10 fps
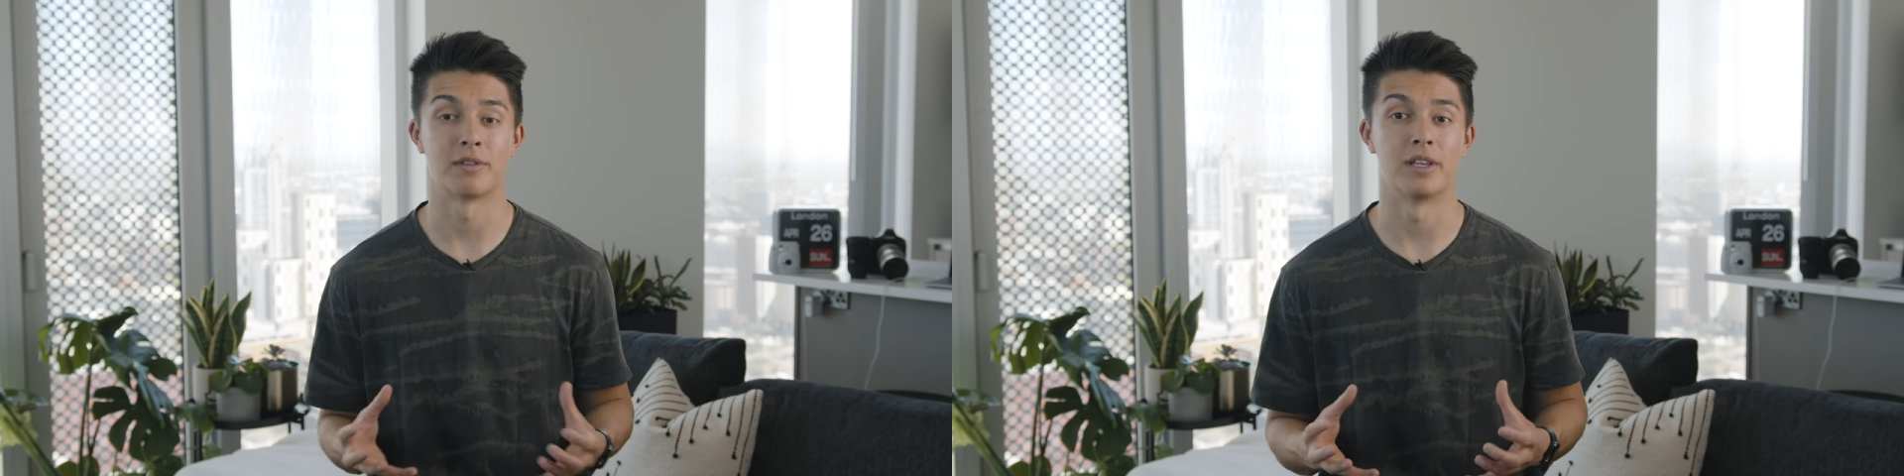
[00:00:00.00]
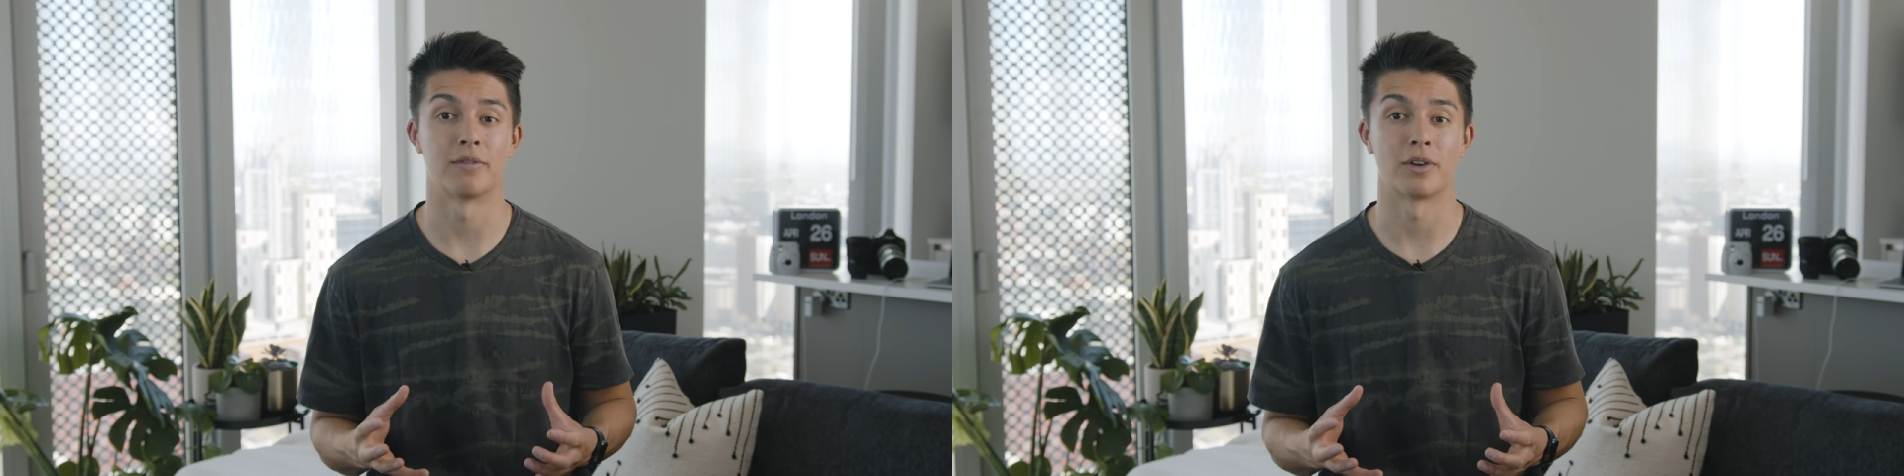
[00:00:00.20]

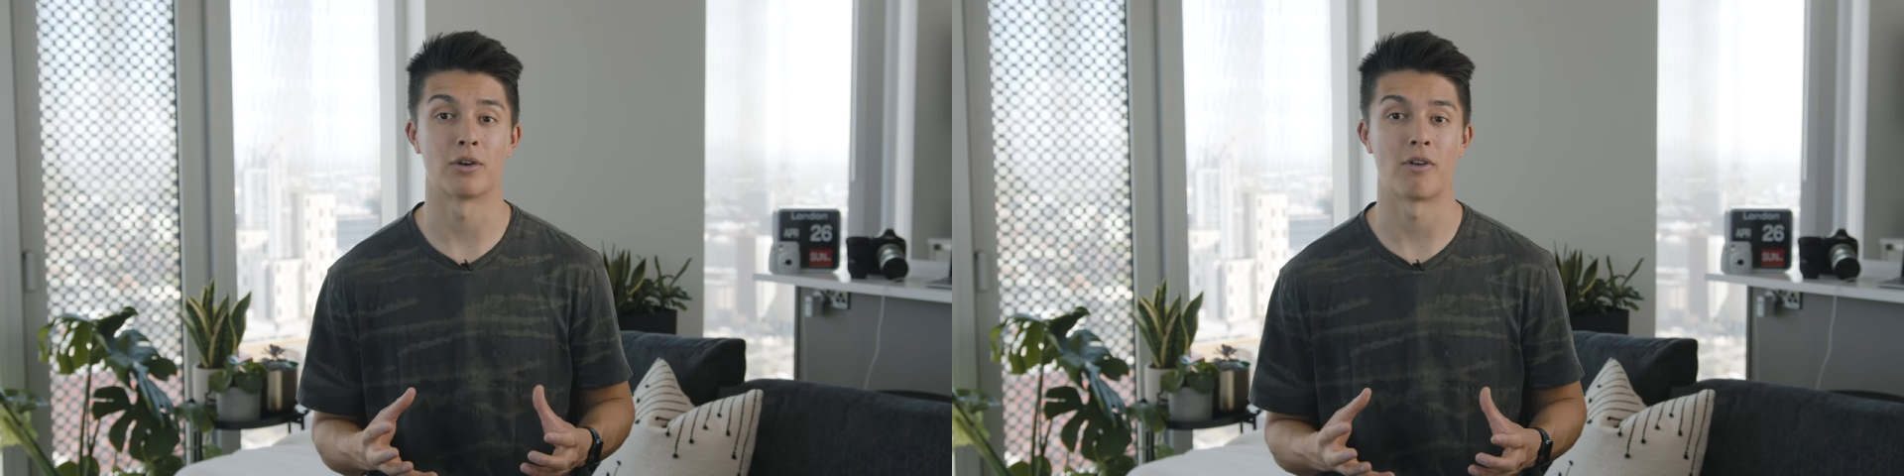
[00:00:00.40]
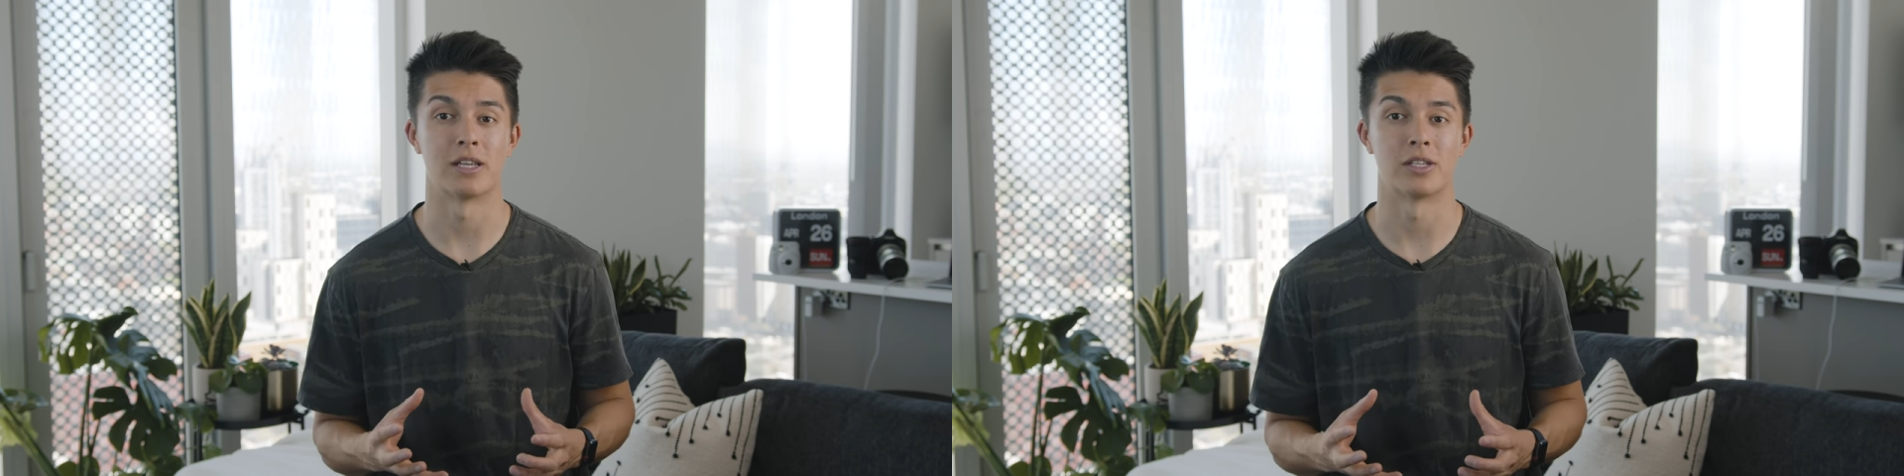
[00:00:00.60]
of
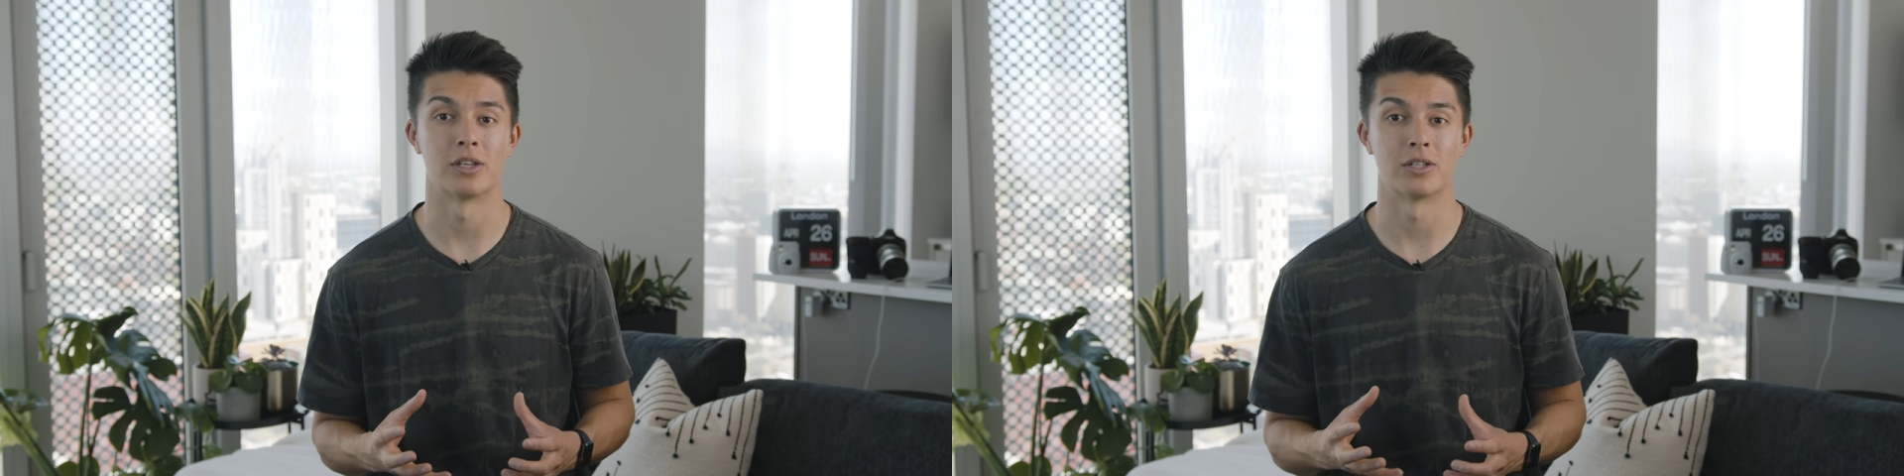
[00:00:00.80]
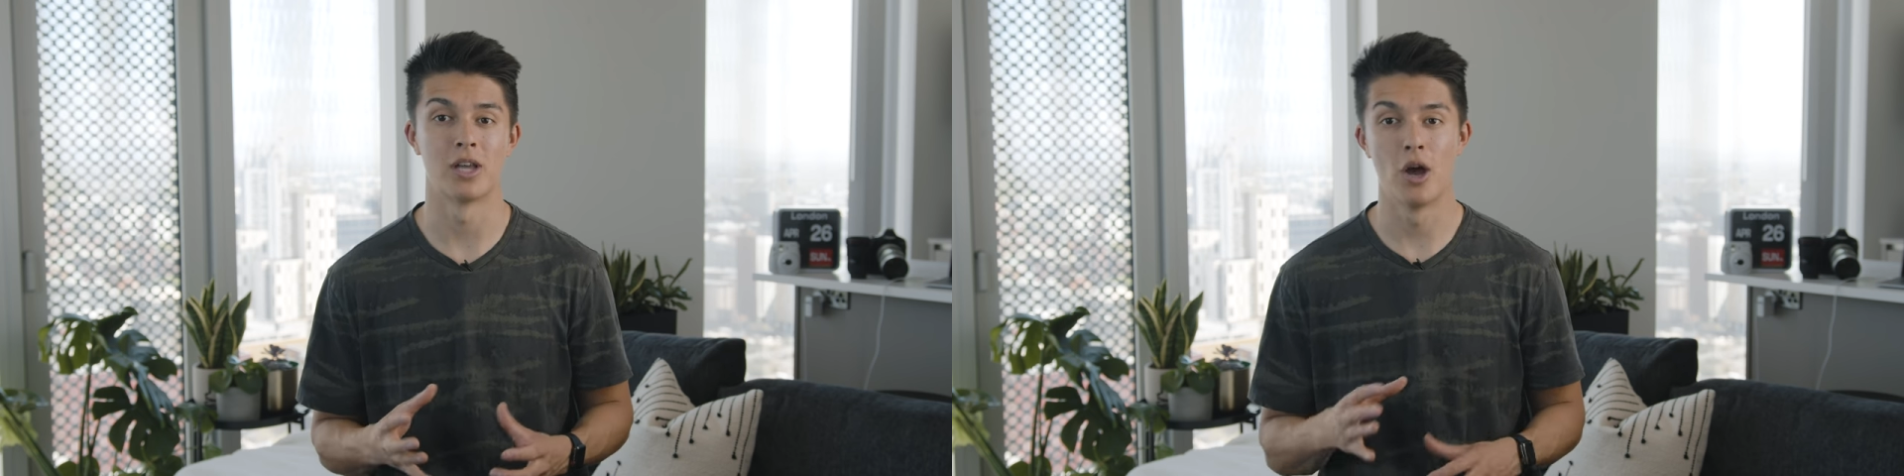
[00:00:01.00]
different
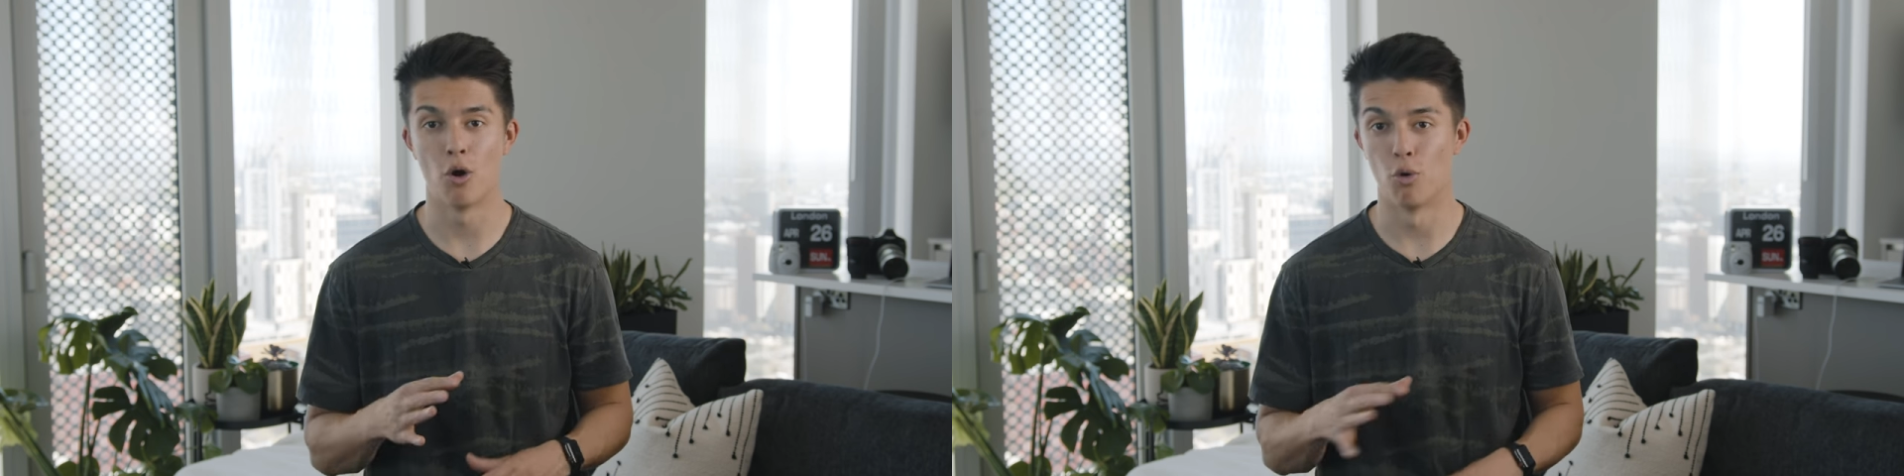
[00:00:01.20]
creators,